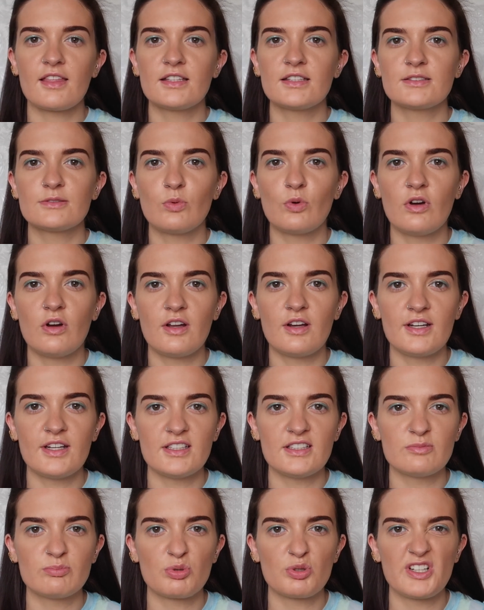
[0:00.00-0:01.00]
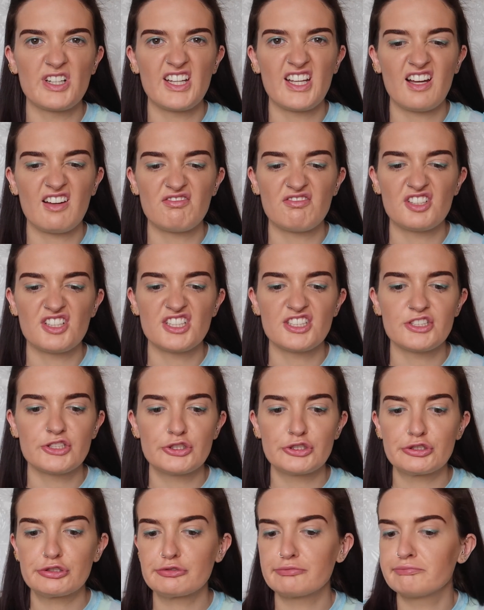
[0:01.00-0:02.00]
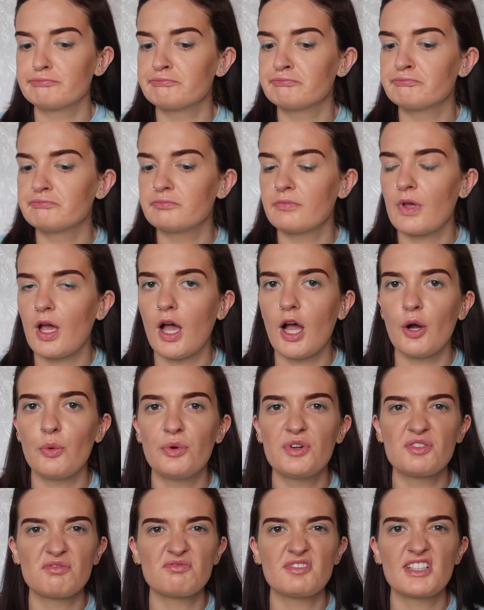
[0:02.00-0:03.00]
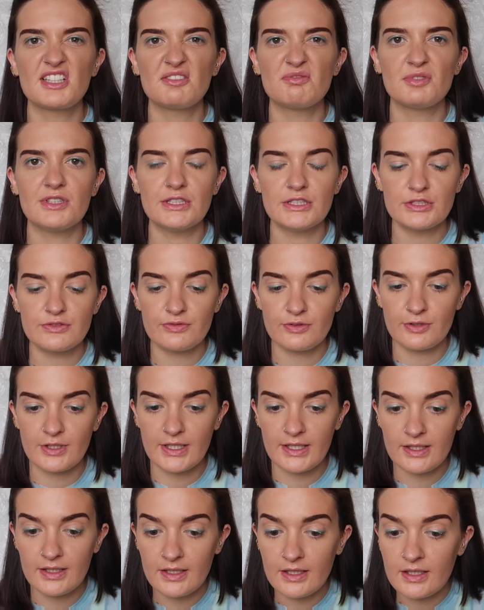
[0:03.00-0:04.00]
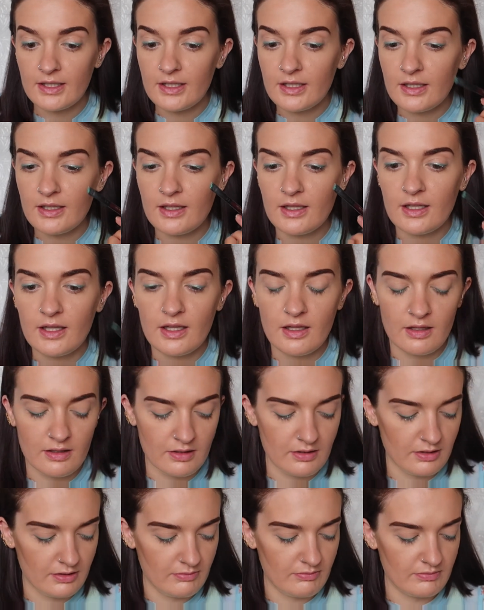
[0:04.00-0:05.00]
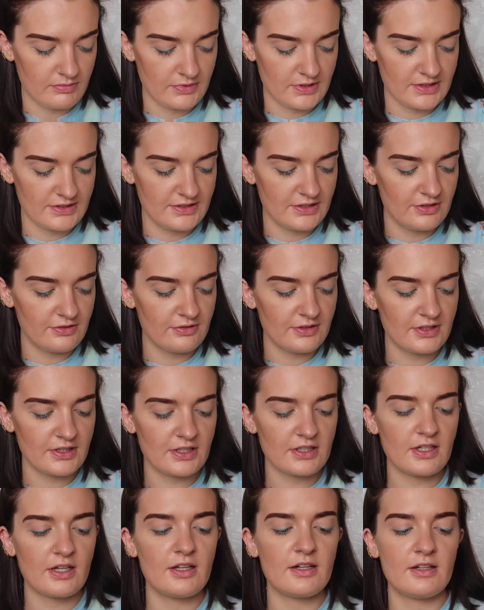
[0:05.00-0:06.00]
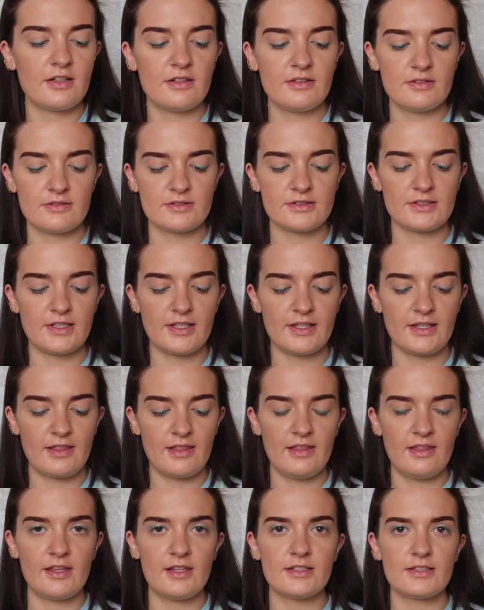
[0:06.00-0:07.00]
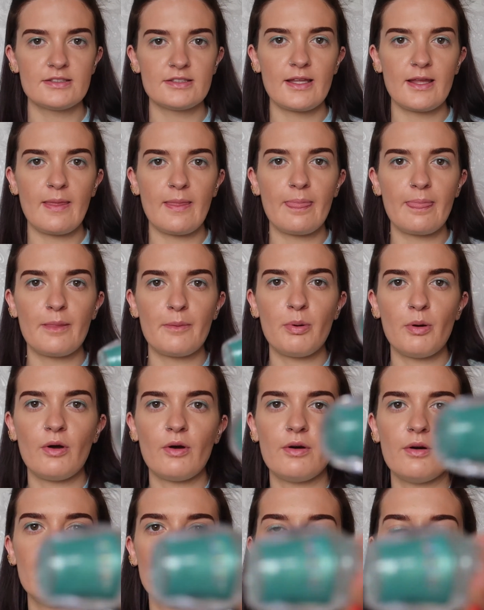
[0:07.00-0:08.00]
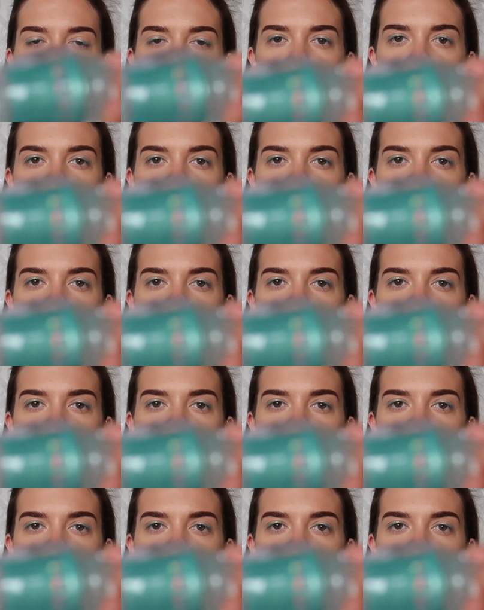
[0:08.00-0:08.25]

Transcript: this one is pretty average. I wouldn't really reach for it. Considering the colour looks like this in pot,